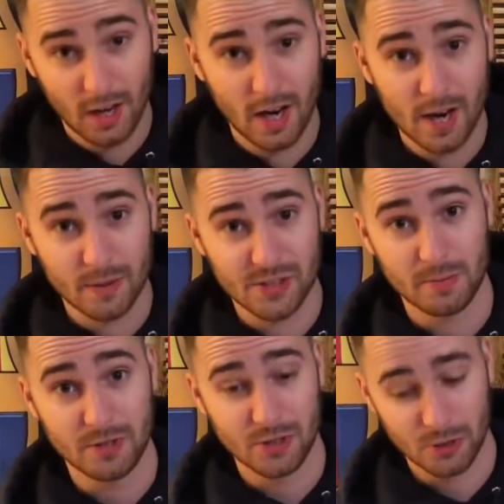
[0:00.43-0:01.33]
Alright, what's
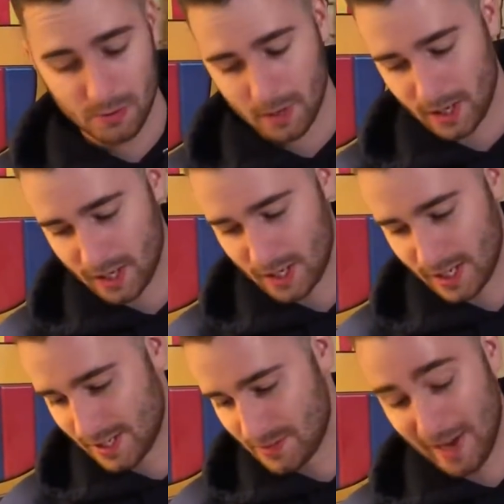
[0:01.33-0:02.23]
up YouTube?
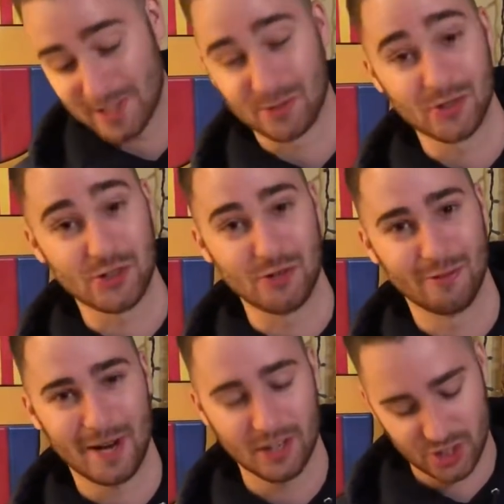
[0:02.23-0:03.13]
It's Max Reynolds here
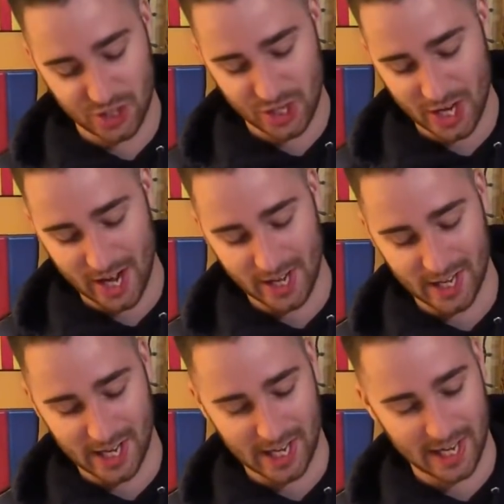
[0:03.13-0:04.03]
from ARG,
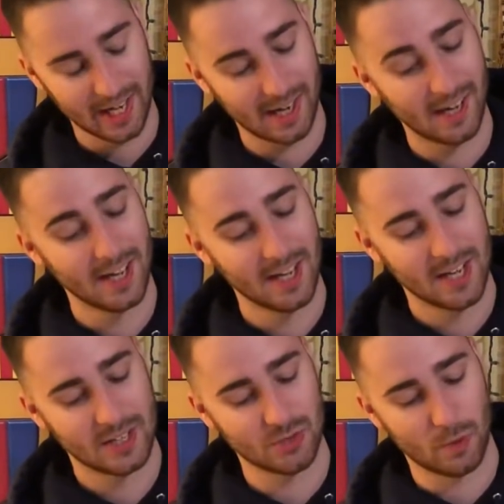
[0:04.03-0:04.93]
and I
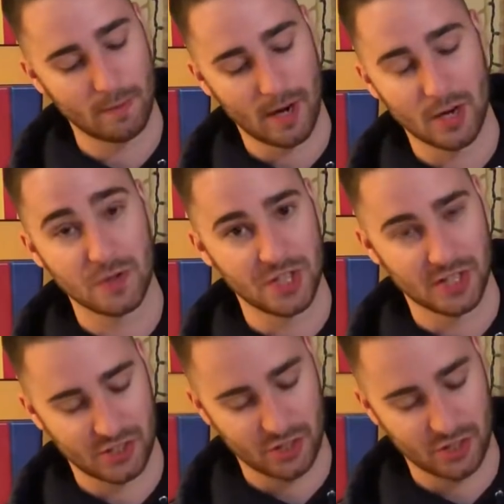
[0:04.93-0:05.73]
just won my OTS